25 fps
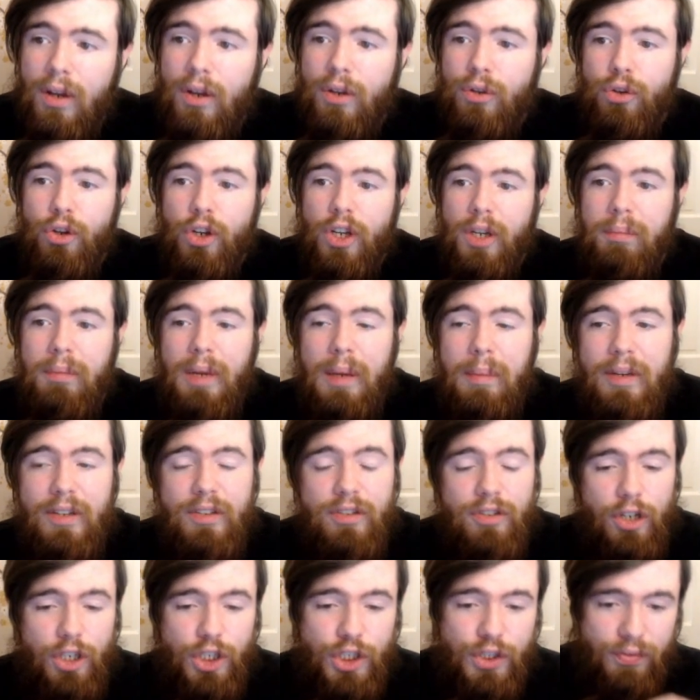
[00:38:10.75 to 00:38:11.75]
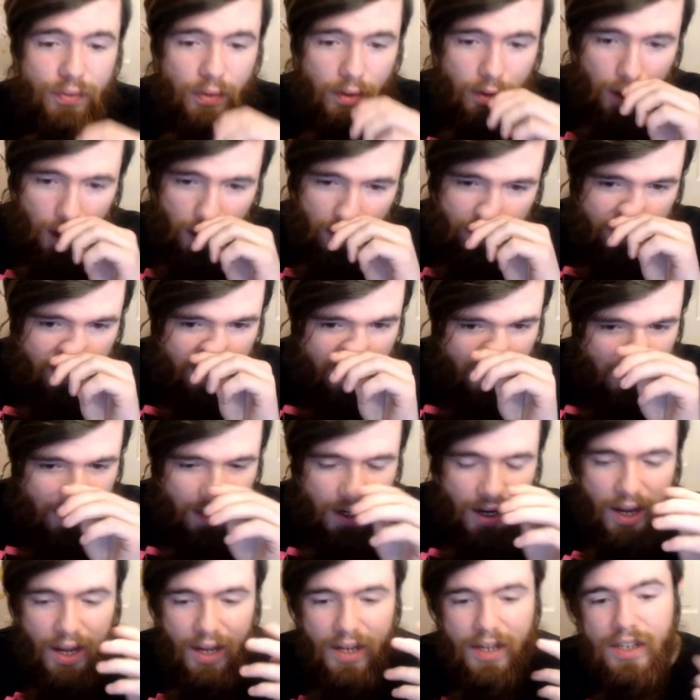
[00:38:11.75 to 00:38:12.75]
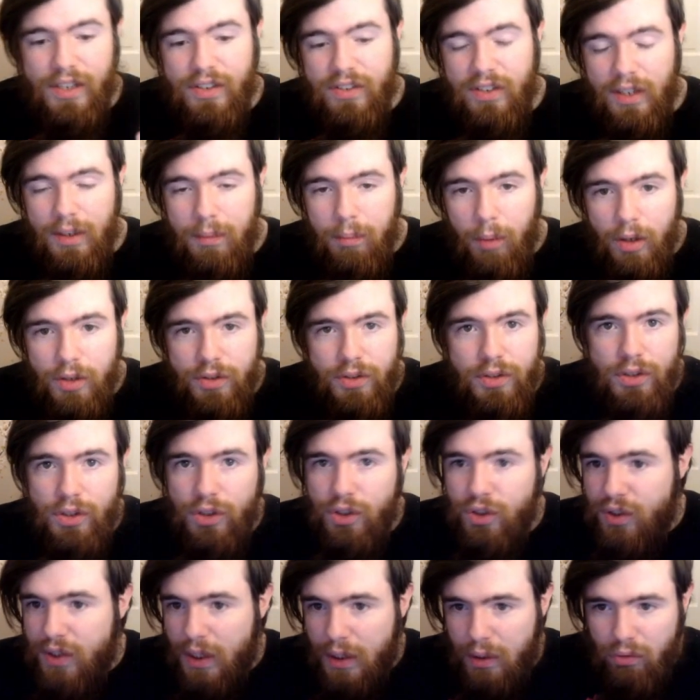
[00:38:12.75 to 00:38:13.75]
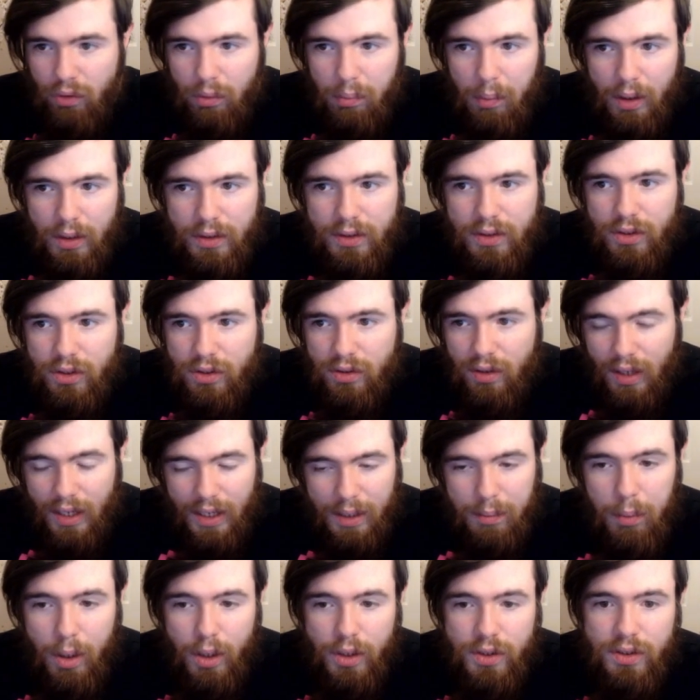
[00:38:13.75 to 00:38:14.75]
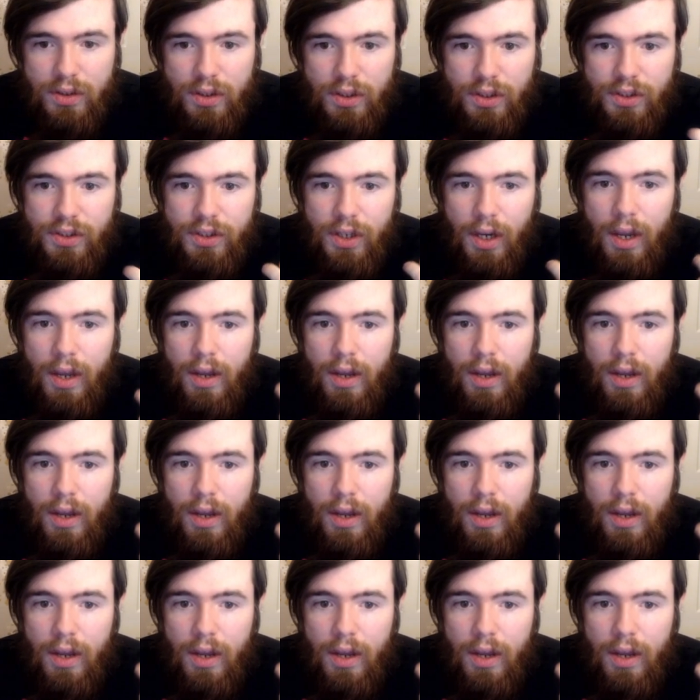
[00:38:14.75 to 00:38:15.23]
You can maybe search for other Exceed monsters, Synchro monsters, Link monsters,